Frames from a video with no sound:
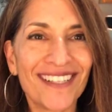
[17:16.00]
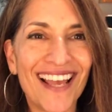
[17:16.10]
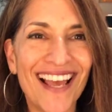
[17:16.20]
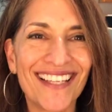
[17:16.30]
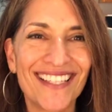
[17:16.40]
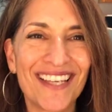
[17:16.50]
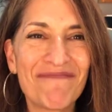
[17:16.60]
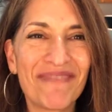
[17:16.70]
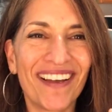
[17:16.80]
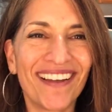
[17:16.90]

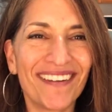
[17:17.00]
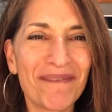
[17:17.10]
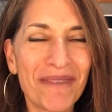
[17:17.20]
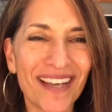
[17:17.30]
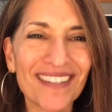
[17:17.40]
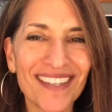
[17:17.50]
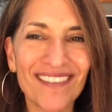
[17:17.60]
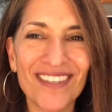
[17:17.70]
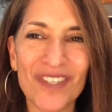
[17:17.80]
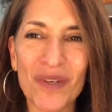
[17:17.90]
tangent, but back to the
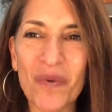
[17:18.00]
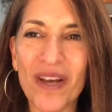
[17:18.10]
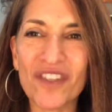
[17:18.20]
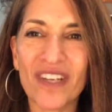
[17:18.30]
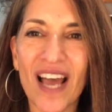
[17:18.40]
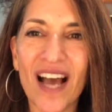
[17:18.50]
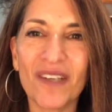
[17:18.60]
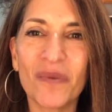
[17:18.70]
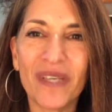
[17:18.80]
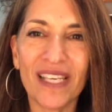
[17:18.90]
original question
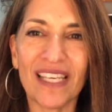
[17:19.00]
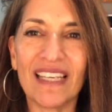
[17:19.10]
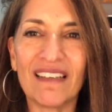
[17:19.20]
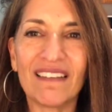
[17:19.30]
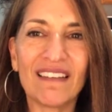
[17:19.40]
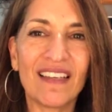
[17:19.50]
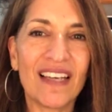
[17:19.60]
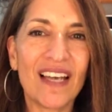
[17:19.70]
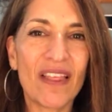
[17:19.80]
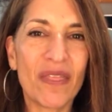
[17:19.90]
how do we heal
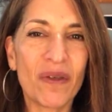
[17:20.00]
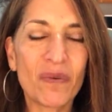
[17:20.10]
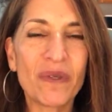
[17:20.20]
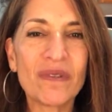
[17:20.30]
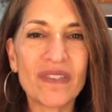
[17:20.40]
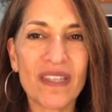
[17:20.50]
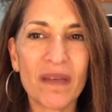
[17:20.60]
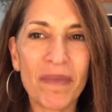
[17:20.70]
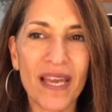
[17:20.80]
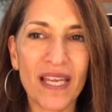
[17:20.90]
the wounds and
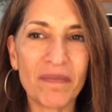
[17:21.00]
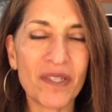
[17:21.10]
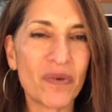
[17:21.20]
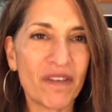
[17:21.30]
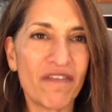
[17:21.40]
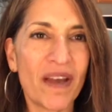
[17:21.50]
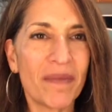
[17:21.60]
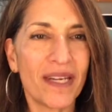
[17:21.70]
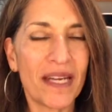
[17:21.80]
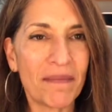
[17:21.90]
the pain between
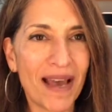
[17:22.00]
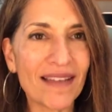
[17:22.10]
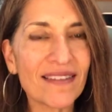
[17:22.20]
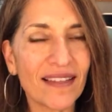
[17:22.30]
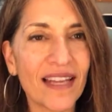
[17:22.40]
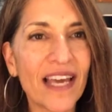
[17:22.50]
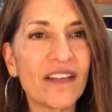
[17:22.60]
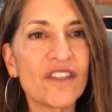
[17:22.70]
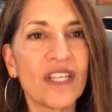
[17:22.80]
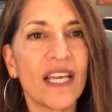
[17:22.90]
feminine and masculine
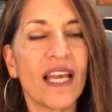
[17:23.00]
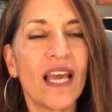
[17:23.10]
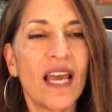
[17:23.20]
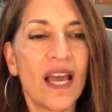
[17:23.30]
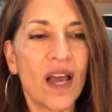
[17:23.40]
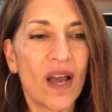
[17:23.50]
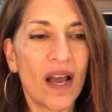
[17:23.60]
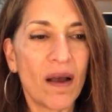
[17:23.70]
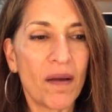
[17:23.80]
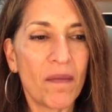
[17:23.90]
energy?
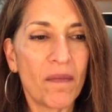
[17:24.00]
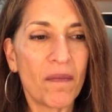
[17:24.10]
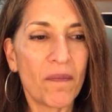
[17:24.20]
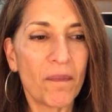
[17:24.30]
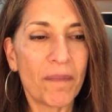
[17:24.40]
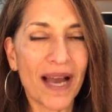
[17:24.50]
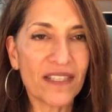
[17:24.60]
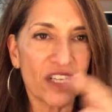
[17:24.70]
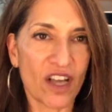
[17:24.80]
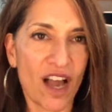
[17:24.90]

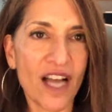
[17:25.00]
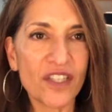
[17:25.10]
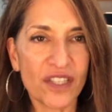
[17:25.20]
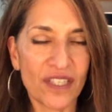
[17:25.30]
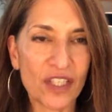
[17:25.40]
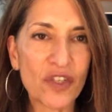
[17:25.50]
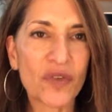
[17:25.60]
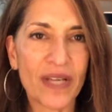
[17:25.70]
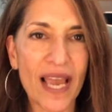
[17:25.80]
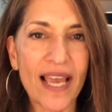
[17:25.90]
Back to consciousness
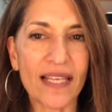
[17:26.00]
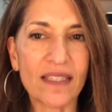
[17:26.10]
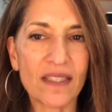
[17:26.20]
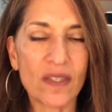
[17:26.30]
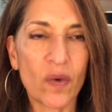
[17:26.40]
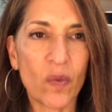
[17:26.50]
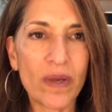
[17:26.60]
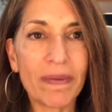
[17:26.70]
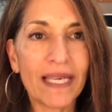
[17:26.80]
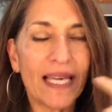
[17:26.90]
creates,
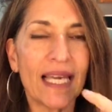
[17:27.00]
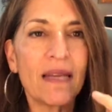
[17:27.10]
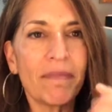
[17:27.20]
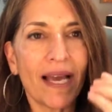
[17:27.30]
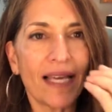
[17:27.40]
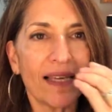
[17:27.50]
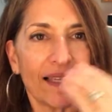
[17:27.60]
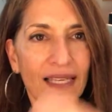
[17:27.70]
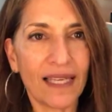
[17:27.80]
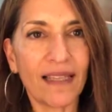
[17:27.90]
we begin by
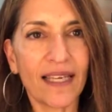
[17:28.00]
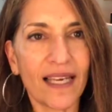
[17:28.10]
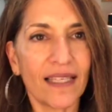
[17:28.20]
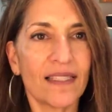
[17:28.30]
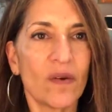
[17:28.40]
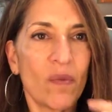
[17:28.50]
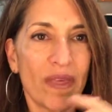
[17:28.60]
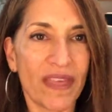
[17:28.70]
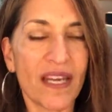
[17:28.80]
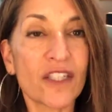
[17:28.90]
healing it
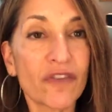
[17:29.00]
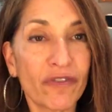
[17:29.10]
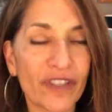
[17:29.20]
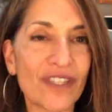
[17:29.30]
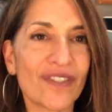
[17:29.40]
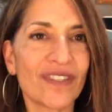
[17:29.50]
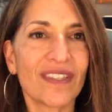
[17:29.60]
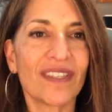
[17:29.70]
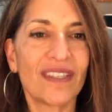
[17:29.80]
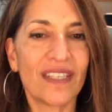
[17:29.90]
within us
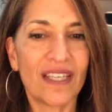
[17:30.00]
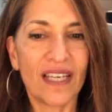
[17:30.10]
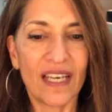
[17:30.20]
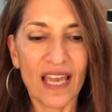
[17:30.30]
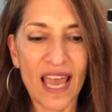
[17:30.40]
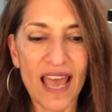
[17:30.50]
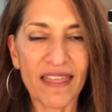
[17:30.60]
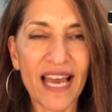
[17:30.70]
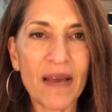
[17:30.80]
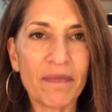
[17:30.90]
first.
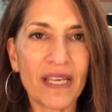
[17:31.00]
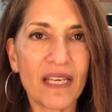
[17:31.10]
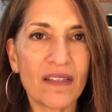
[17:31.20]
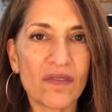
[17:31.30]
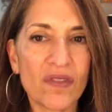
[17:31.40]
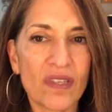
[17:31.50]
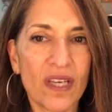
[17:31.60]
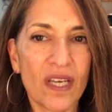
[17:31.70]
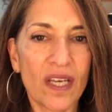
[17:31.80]
And that means